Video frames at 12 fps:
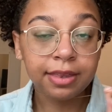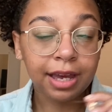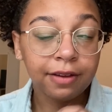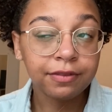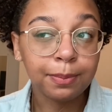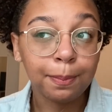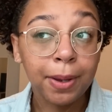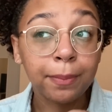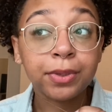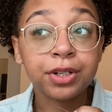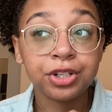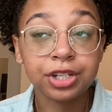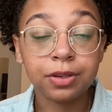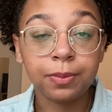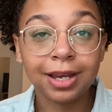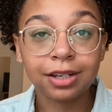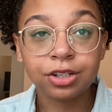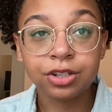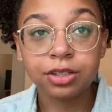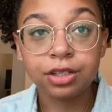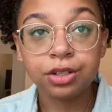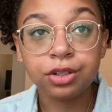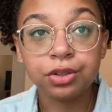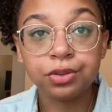I have a membership actually
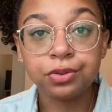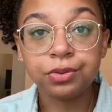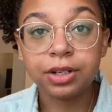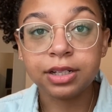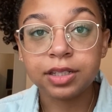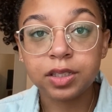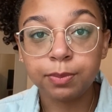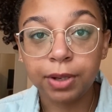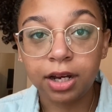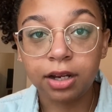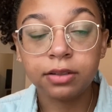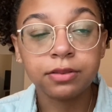to a spa,